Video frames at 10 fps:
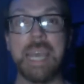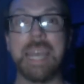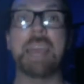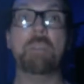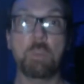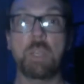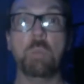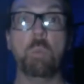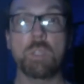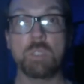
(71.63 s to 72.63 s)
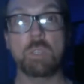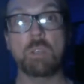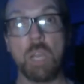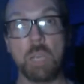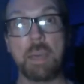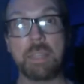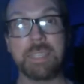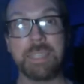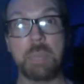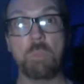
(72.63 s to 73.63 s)
and everybody wants to talk about
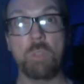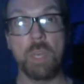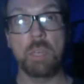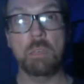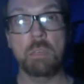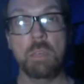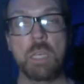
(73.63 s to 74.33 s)
the same thing,